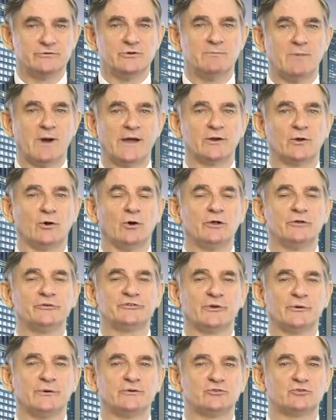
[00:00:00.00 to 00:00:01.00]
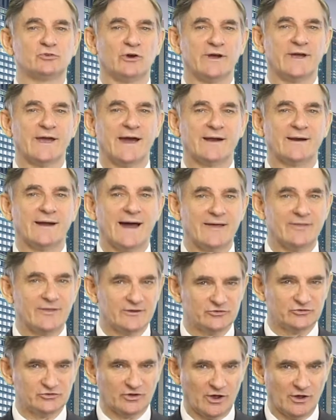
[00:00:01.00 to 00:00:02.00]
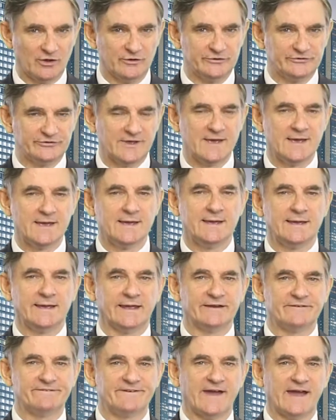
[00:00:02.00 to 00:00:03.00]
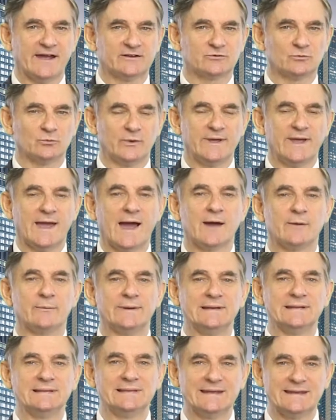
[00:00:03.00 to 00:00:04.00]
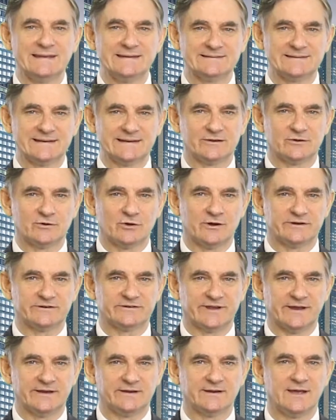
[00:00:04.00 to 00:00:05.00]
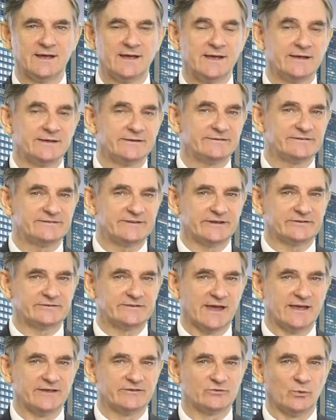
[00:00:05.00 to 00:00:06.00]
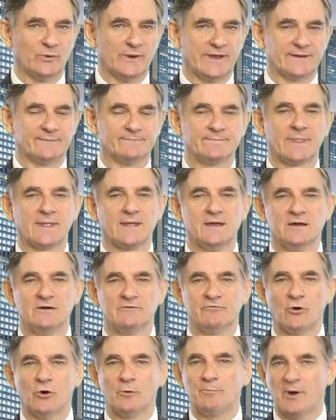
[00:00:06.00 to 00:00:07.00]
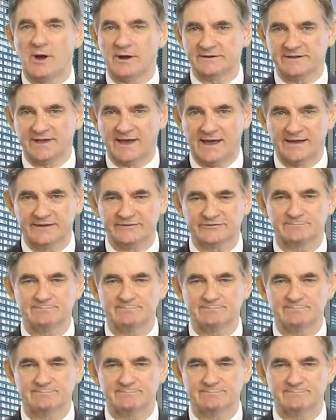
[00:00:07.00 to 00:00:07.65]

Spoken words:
you might also enjoy our other shows. In fact, we are releasing content 6 days a week. For podcasts,